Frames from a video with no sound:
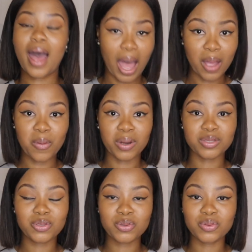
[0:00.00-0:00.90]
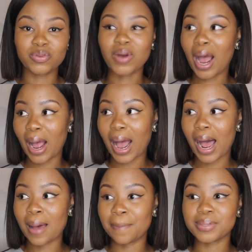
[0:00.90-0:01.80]
I want to
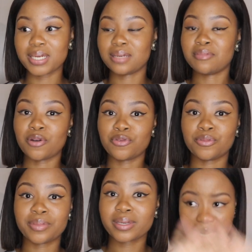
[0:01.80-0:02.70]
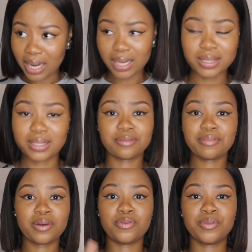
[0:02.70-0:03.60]
update my room, but like give
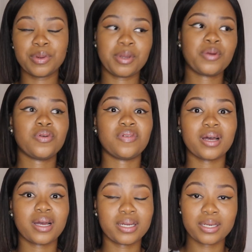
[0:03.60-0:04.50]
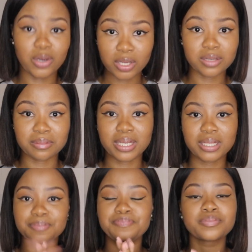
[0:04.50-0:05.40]
my room a makeover. I need lots of money,
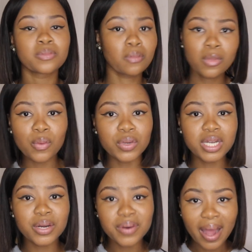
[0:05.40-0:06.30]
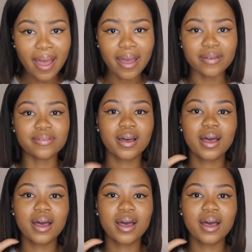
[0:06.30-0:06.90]
which I don't have.